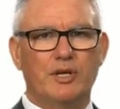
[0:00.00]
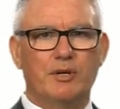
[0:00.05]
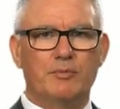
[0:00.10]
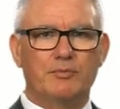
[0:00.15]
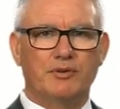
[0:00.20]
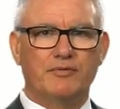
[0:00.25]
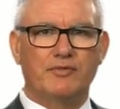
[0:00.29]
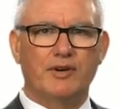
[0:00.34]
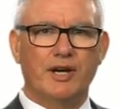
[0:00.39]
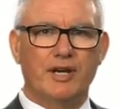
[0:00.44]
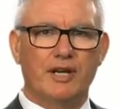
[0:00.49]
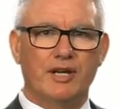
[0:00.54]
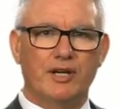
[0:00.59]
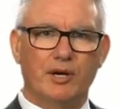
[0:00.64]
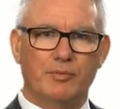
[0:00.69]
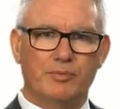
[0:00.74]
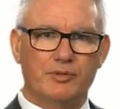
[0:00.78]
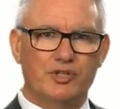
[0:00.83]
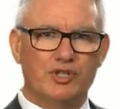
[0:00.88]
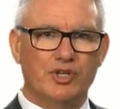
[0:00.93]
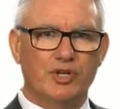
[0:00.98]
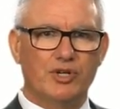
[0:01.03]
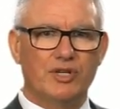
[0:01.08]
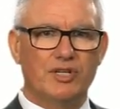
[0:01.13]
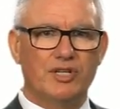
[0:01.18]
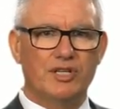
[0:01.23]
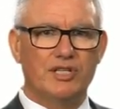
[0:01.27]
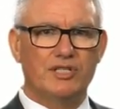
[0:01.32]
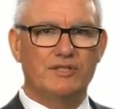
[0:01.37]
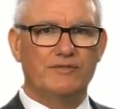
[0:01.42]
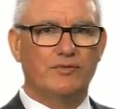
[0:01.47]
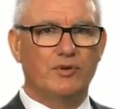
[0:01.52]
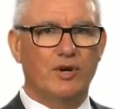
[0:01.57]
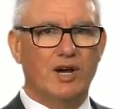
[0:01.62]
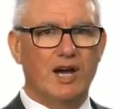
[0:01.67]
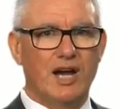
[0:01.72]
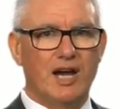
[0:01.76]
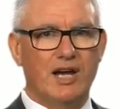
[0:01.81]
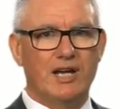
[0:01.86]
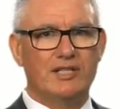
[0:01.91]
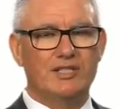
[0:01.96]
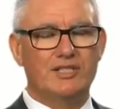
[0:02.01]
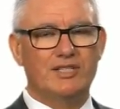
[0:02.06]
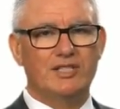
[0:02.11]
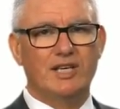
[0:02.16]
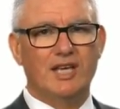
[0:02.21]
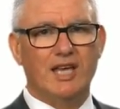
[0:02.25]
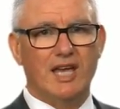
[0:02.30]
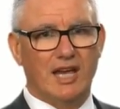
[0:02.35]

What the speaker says: providing opportunities for arts